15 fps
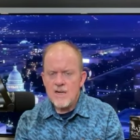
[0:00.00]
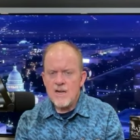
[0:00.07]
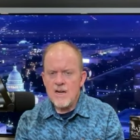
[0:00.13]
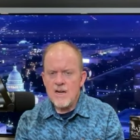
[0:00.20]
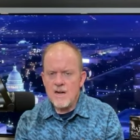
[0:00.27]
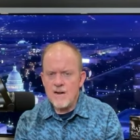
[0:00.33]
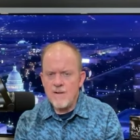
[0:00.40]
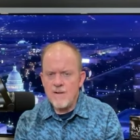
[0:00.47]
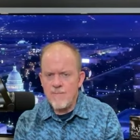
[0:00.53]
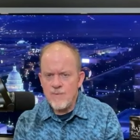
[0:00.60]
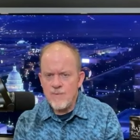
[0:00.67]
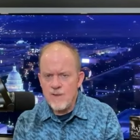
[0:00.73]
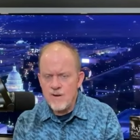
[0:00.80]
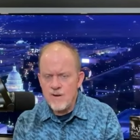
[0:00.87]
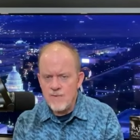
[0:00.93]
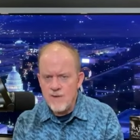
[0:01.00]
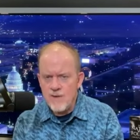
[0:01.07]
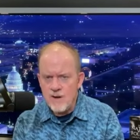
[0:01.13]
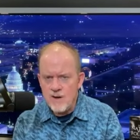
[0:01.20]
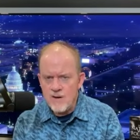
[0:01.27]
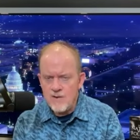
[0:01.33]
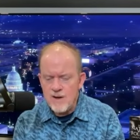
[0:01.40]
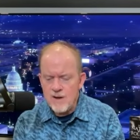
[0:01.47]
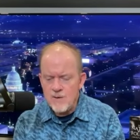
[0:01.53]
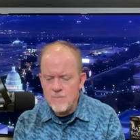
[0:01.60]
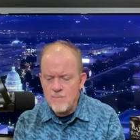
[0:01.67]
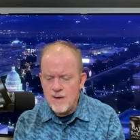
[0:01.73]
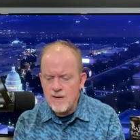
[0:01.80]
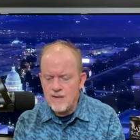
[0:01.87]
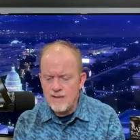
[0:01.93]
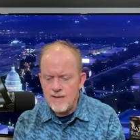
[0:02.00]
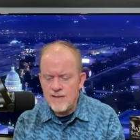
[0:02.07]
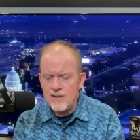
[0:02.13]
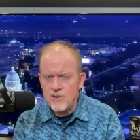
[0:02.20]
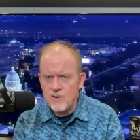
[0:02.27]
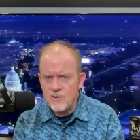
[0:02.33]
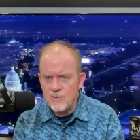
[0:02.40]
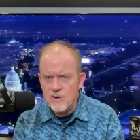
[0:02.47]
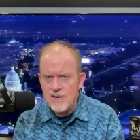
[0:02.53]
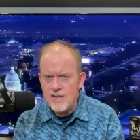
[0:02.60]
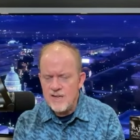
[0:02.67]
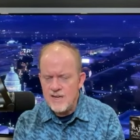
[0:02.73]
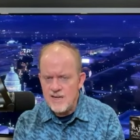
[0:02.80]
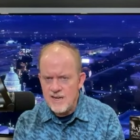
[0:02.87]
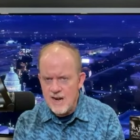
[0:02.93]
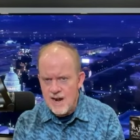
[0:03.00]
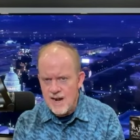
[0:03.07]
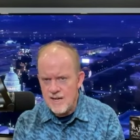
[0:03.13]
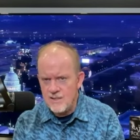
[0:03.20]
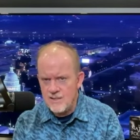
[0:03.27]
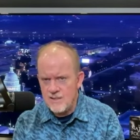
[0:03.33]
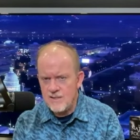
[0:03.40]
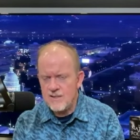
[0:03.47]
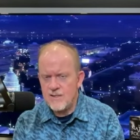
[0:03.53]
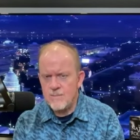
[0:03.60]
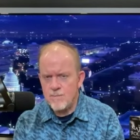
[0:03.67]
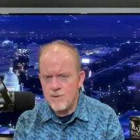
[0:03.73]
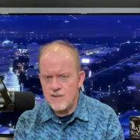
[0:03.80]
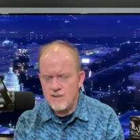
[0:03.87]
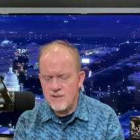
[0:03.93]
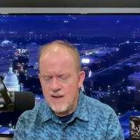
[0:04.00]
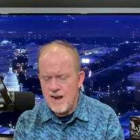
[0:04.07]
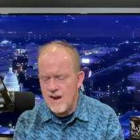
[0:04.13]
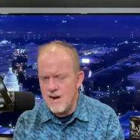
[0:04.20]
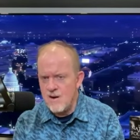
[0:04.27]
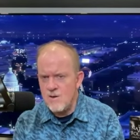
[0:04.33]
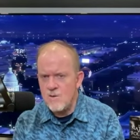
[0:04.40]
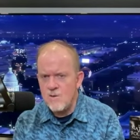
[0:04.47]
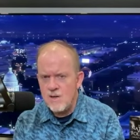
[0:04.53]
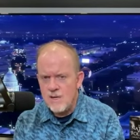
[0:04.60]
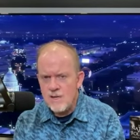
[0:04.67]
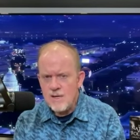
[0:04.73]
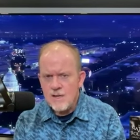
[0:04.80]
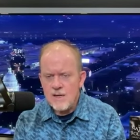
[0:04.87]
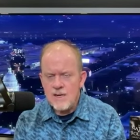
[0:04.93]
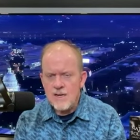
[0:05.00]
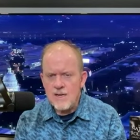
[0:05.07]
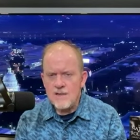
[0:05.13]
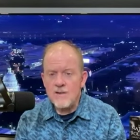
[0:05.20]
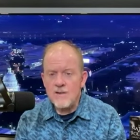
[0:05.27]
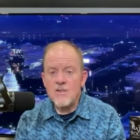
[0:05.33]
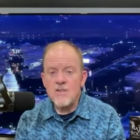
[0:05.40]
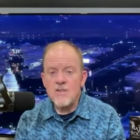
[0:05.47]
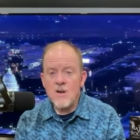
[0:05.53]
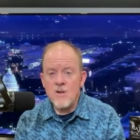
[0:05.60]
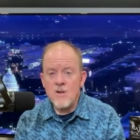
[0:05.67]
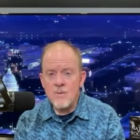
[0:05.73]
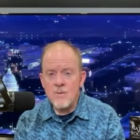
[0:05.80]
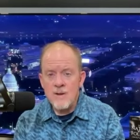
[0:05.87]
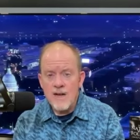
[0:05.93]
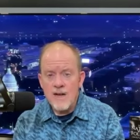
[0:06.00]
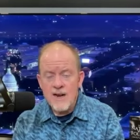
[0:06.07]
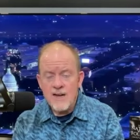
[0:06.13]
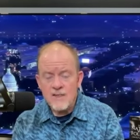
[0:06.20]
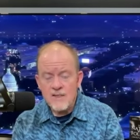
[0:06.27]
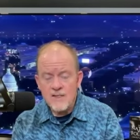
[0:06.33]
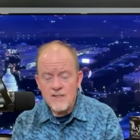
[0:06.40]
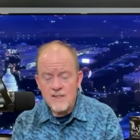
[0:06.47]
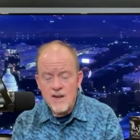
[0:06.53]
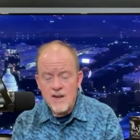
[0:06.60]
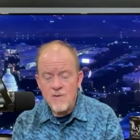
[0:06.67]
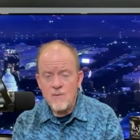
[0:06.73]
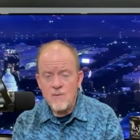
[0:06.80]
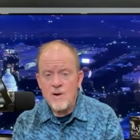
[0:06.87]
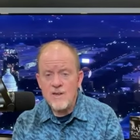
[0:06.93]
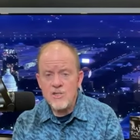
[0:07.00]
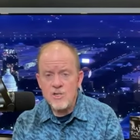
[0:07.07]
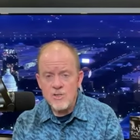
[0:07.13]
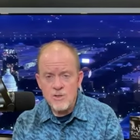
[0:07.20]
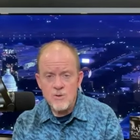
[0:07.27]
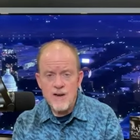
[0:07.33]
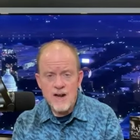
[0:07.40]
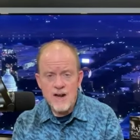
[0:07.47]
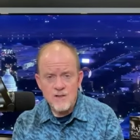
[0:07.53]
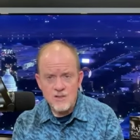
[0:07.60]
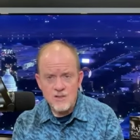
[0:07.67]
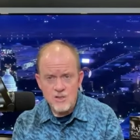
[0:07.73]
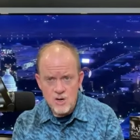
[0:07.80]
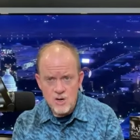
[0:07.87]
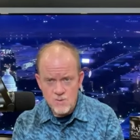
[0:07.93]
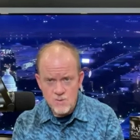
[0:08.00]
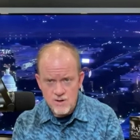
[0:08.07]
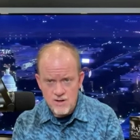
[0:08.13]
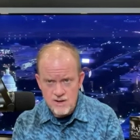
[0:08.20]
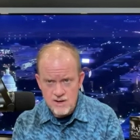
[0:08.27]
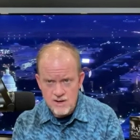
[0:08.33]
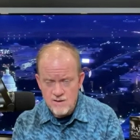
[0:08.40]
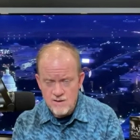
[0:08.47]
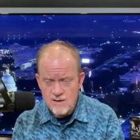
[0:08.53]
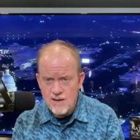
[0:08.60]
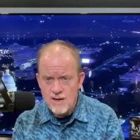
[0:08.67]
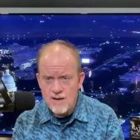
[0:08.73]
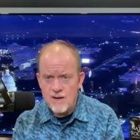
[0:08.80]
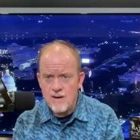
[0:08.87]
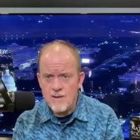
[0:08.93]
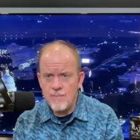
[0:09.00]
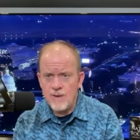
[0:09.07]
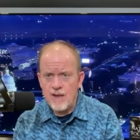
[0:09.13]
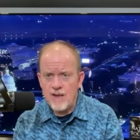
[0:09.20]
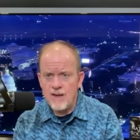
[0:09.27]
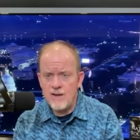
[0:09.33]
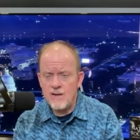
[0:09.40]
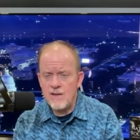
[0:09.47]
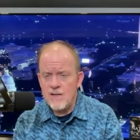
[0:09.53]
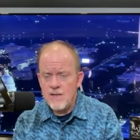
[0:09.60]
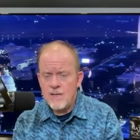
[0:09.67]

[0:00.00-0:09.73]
uh, they're they're they are meddling in three key islands: Palau, uh, the Solomon Islands, and now French New Caledonia. Um, and